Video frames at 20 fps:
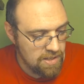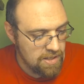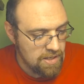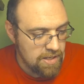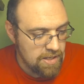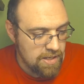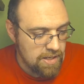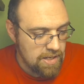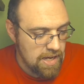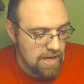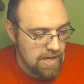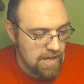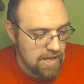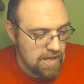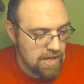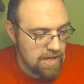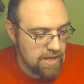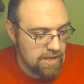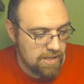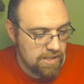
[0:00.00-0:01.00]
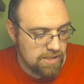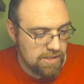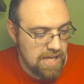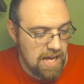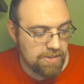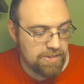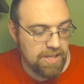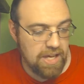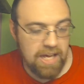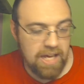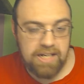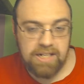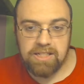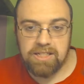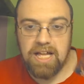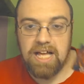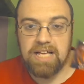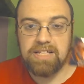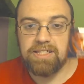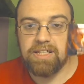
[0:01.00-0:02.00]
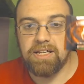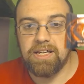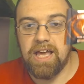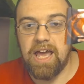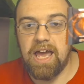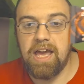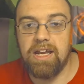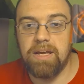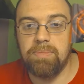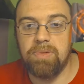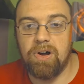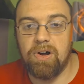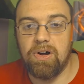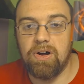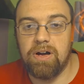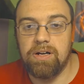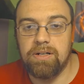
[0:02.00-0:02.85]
A Cloud9 Classic candy bar.